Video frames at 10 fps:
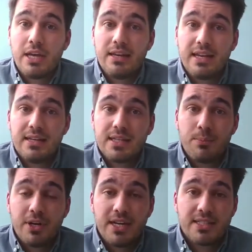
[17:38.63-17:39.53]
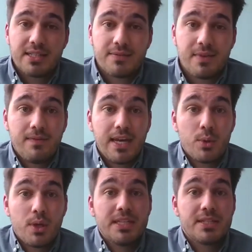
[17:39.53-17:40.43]
and enterprises that they
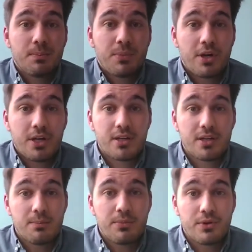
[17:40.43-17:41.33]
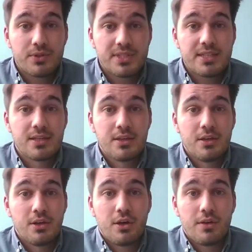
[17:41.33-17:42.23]
will be supported in the process
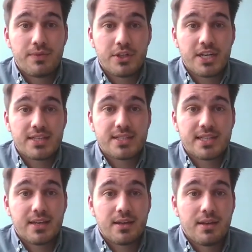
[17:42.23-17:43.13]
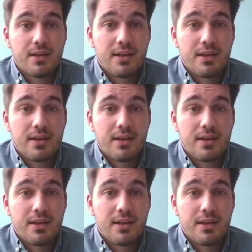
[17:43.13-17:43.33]
of adjusting.